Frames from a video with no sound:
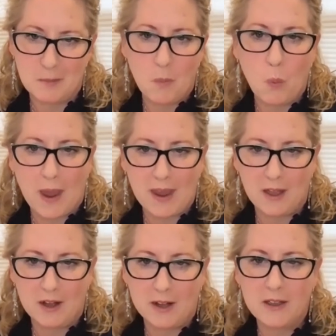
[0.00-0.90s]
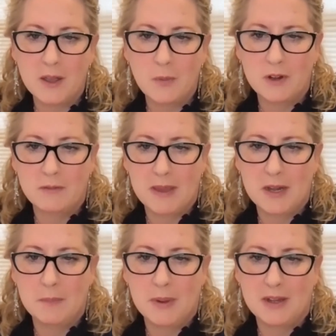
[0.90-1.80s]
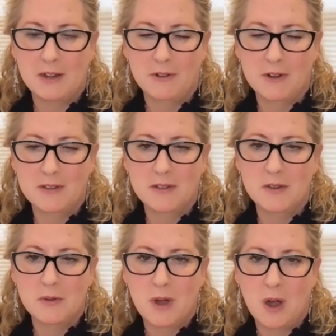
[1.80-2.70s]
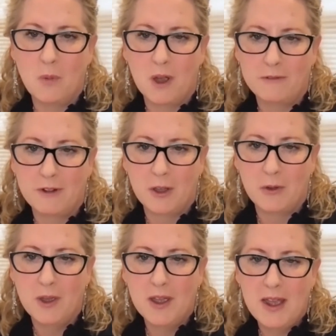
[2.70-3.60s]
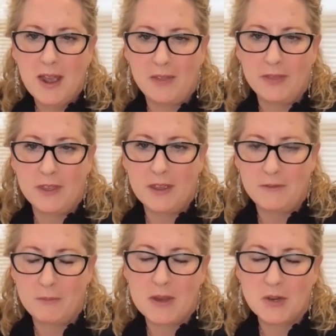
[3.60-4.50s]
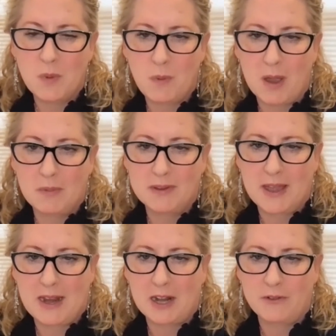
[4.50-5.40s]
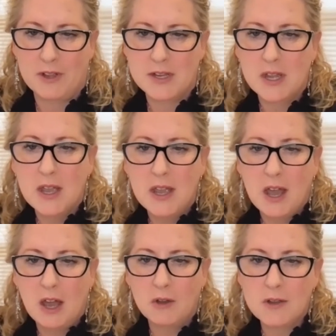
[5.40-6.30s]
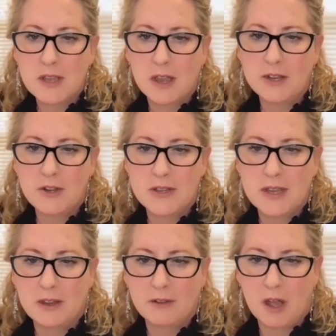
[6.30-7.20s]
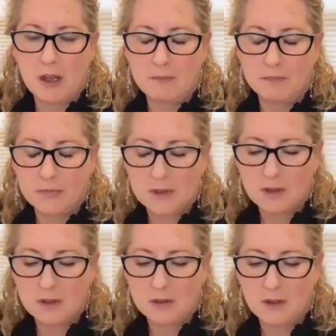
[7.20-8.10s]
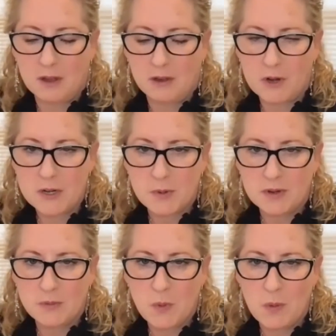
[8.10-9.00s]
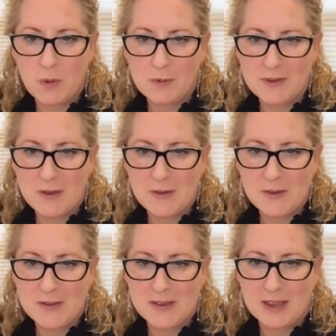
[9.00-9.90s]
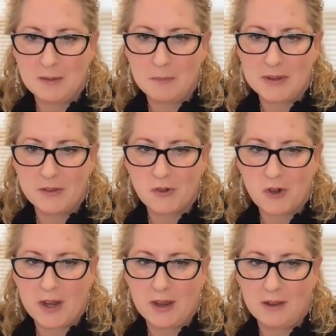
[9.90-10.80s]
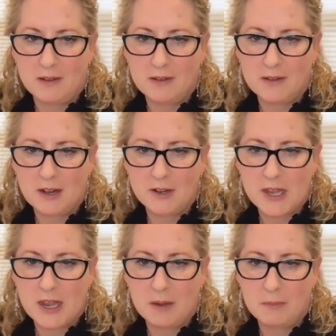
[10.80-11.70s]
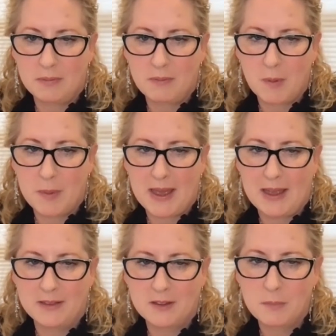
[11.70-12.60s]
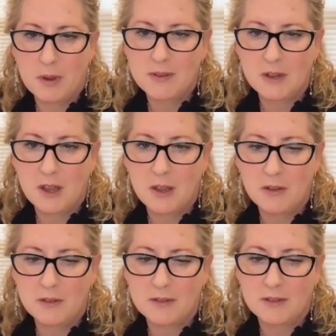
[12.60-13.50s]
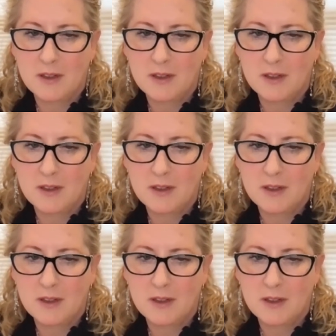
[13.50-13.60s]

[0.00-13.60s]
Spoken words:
way earlier. It would have made a big difference to our workflow and the information we were able to get out of it. Alongside using FreshBooks, we were also using bits of string, sellotape, rubber bands, Post-it notes,